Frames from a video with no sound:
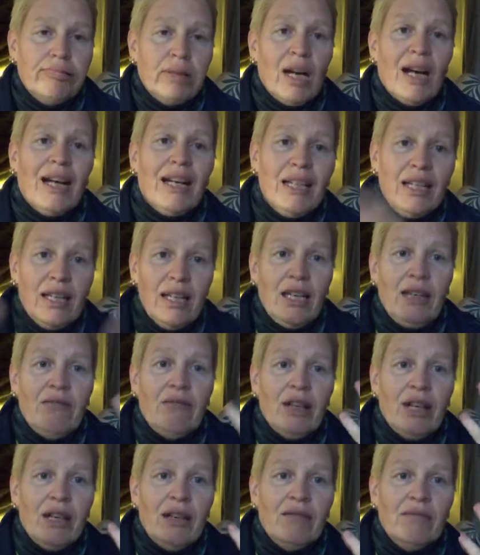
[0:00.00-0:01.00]
I didn't
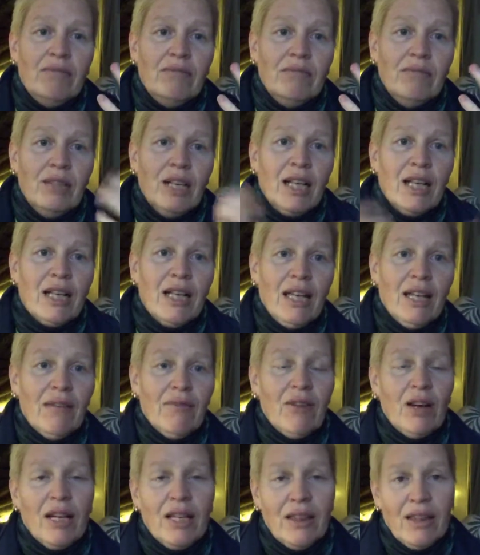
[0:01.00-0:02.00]
even like
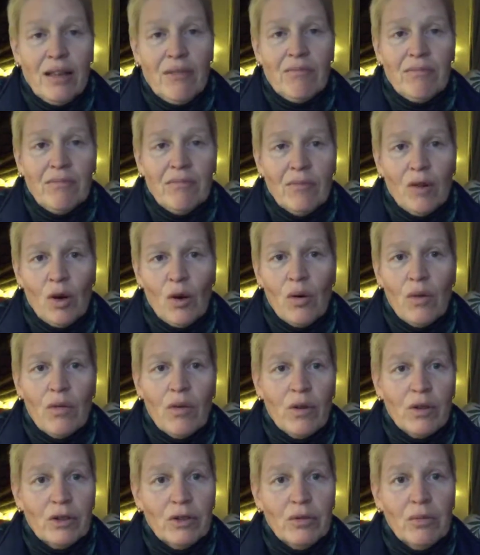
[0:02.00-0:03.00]
invite them
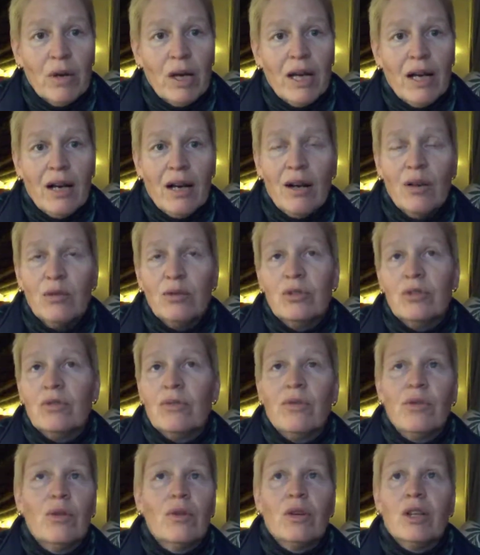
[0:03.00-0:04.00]
over to my house
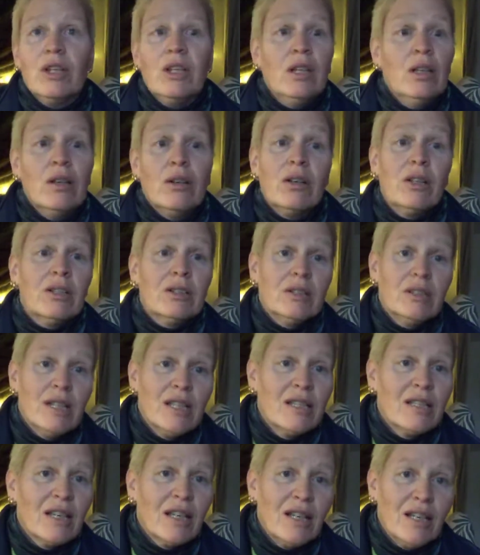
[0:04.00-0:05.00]
for years,
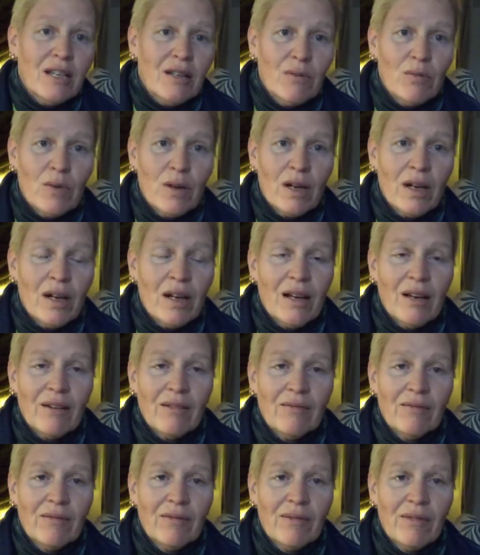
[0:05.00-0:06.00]
since I didn't want to
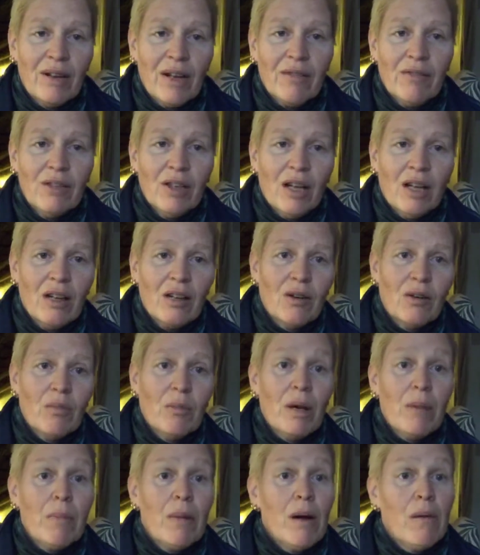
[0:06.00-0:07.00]
have the alcohol.
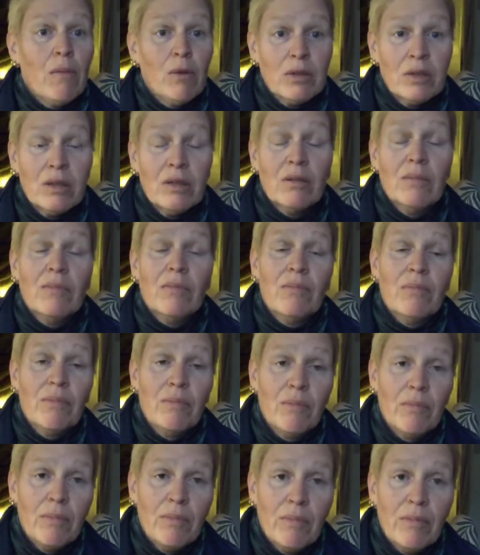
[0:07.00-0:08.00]
My mom was the
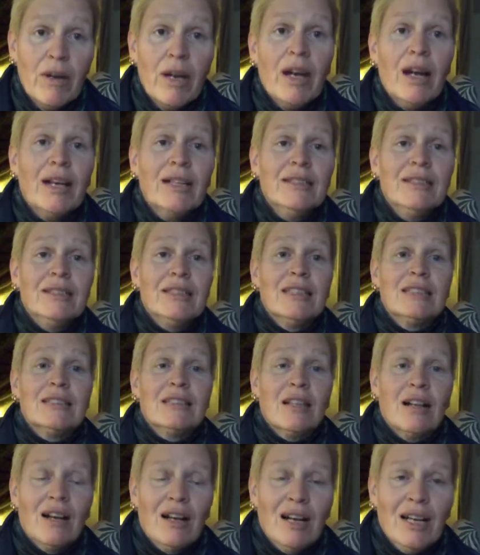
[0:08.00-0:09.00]

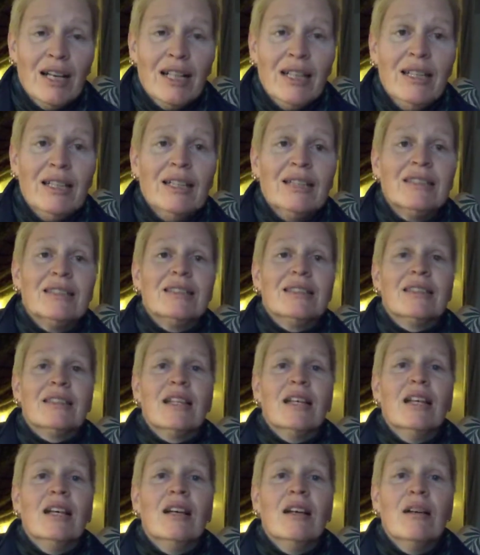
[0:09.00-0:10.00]
nicest, kindest,
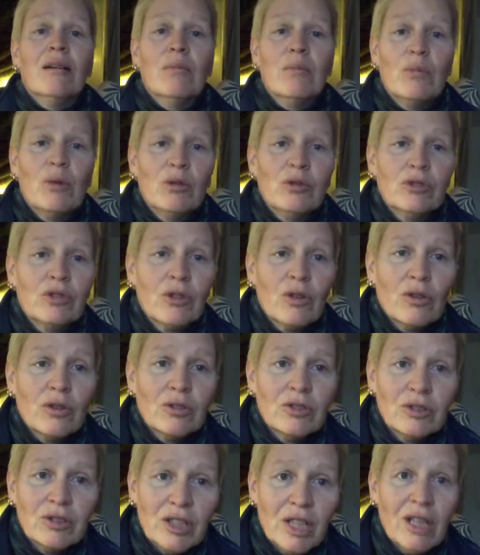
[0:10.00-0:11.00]
most
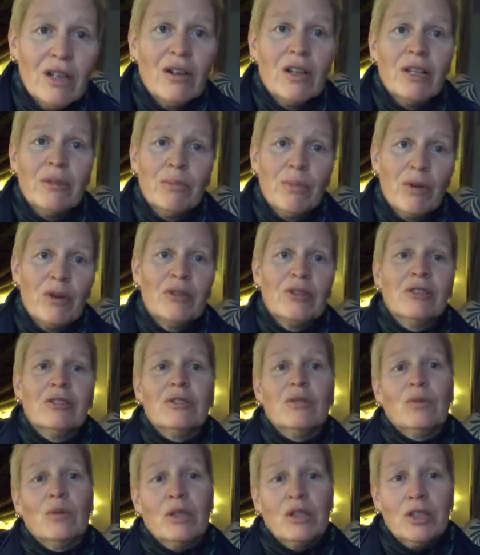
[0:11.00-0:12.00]
considerate
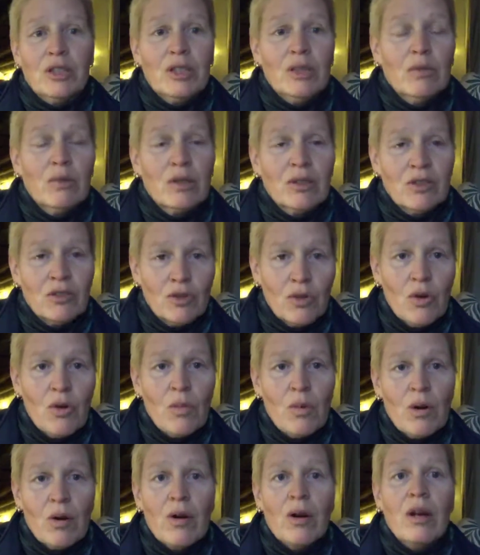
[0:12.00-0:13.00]
person when she was
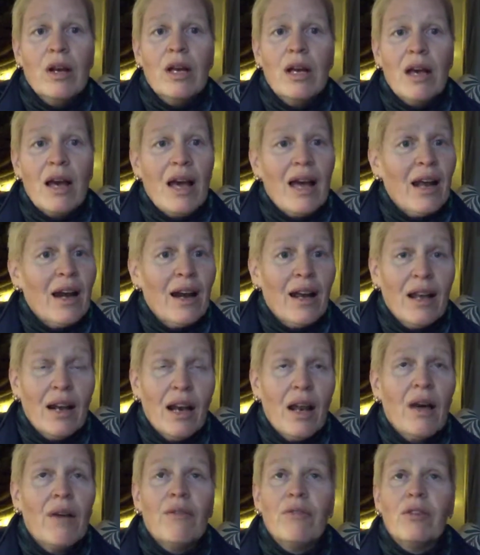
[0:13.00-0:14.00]
sober, and I
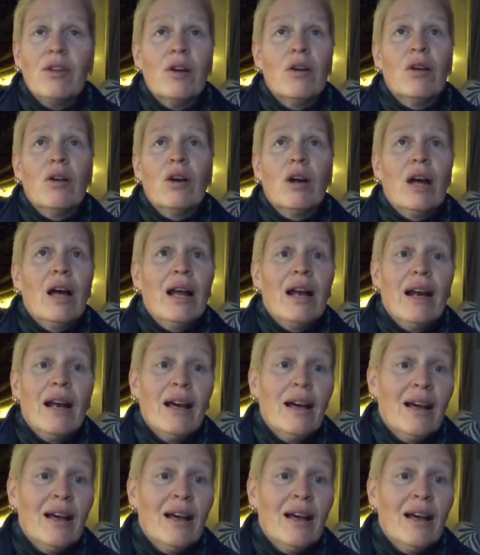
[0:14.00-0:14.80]
loved her, and